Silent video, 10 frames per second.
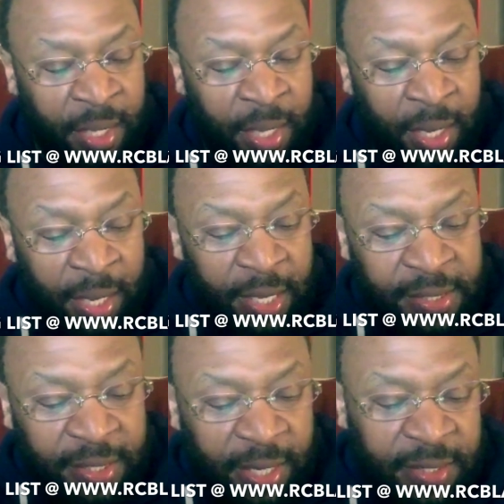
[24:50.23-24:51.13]
He
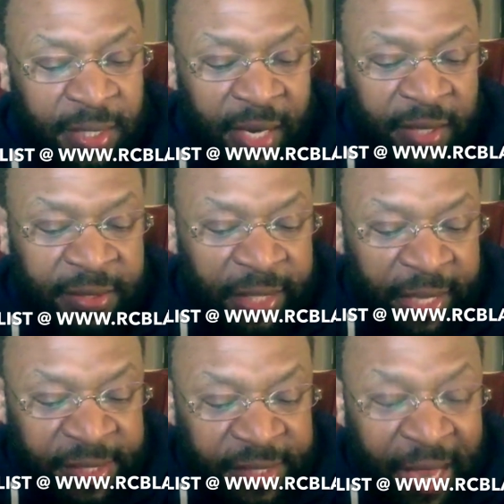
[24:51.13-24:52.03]
says, let us lay
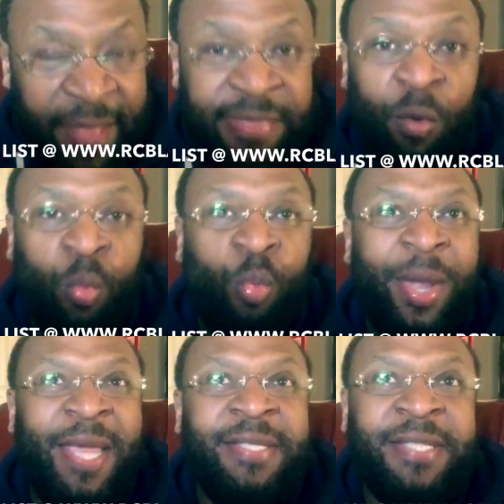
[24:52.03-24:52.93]
aside the
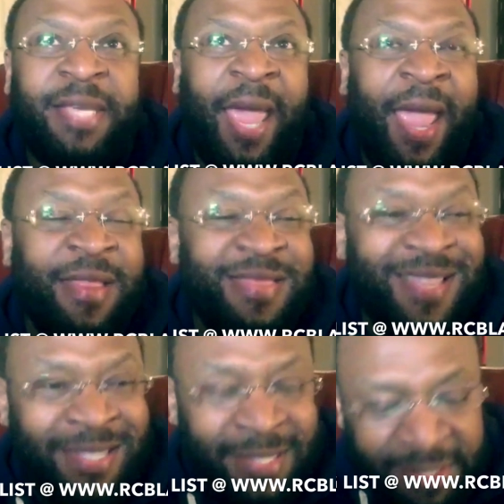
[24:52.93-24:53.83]
weights and the
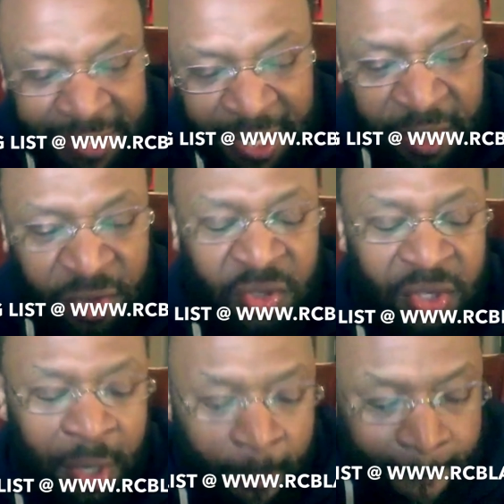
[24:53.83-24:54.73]
sins
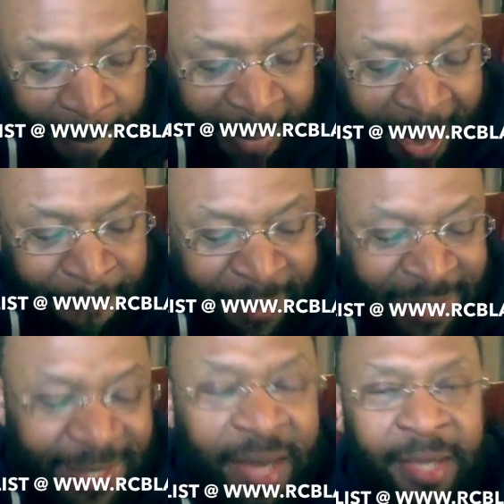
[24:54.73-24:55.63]
that
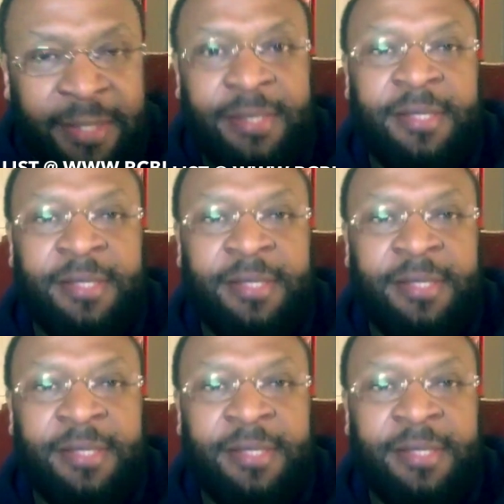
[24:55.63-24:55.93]
beset us.